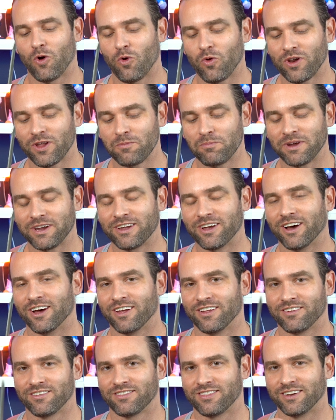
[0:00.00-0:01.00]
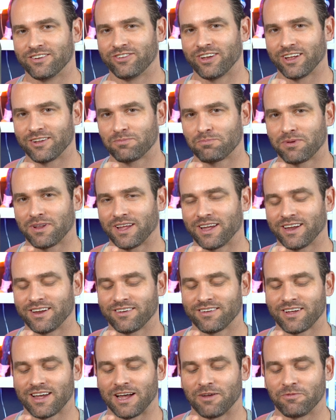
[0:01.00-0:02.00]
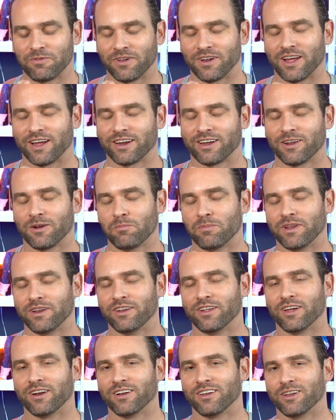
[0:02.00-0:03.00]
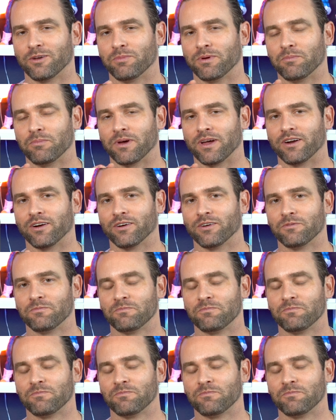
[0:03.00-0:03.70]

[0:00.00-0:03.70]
only because the chest plate I feel like could have been done a little bit better,